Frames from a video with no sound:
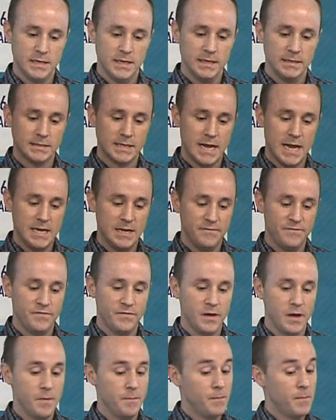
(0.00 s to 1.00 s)
is kind of
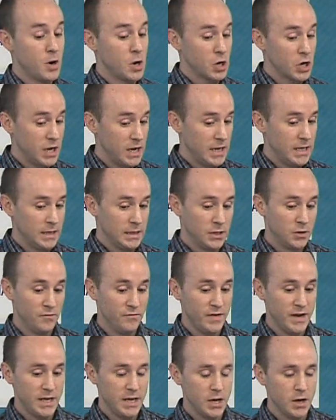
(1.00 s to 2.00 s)
a marketing little
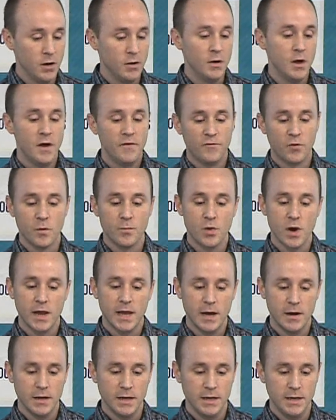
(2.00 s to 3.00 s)
video for
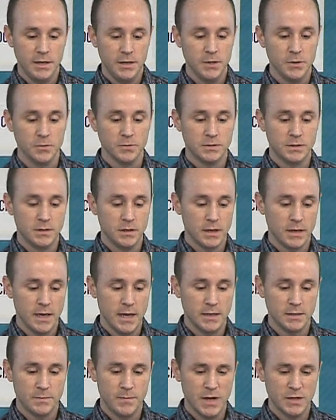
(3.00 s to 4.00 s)
Breakout Edu.
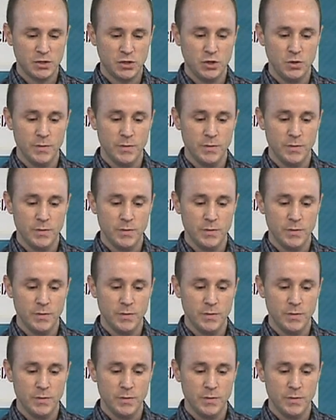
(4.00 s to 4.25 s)
Again, about 2